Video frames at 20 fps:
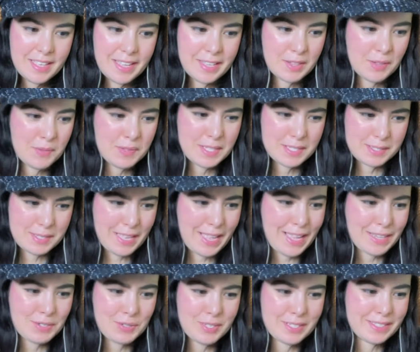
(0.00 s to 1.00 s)
I love this.
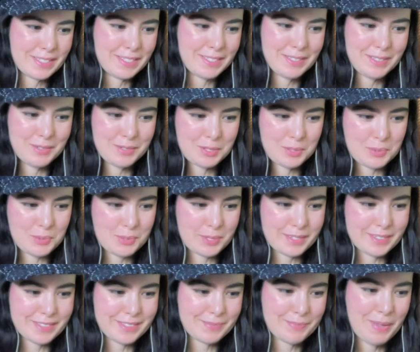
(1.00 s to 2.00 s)
Actually, anyway, this looks
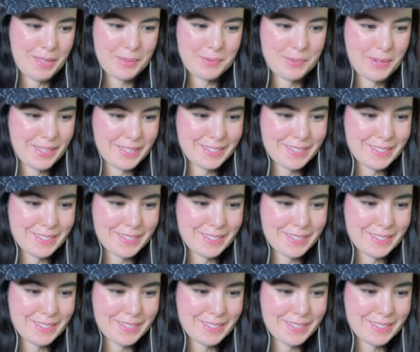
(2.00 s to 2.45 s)
gorgeous, by the way.